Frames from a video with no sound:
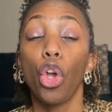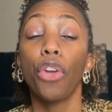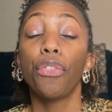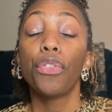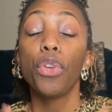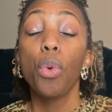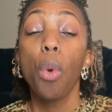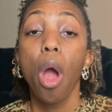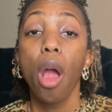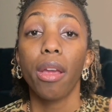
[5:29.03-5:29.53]
if
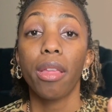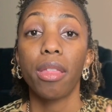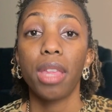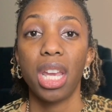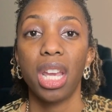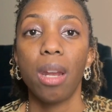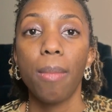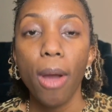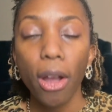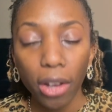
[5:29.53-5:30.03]
you are
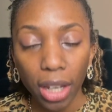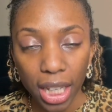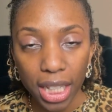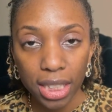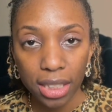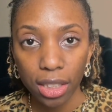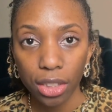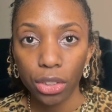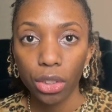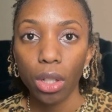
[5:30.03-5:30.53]
thinking about getting
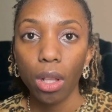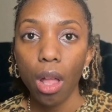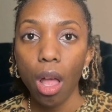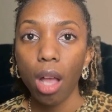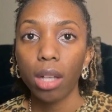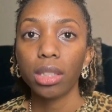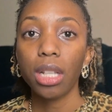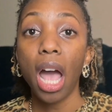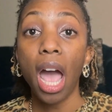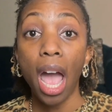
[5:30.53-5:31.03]
sister
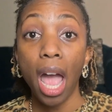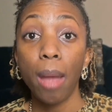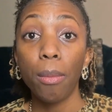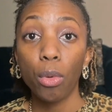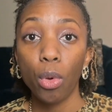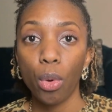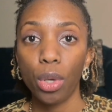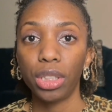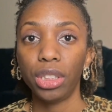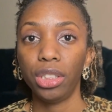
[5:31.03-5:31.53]
locks, I'm
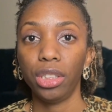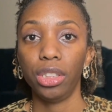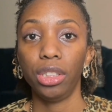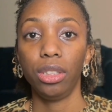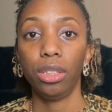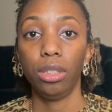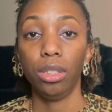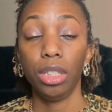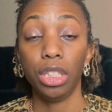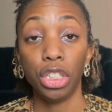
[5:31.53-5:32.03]
going to
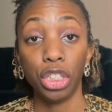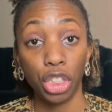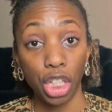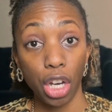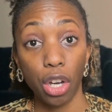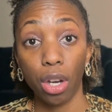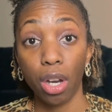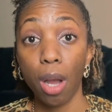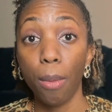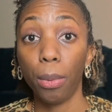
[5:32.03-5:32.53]

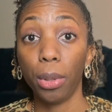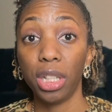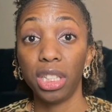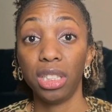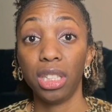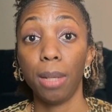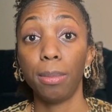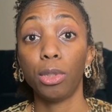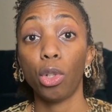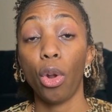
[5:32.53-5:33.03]
share a couple of
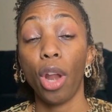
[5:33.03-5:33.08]
tips on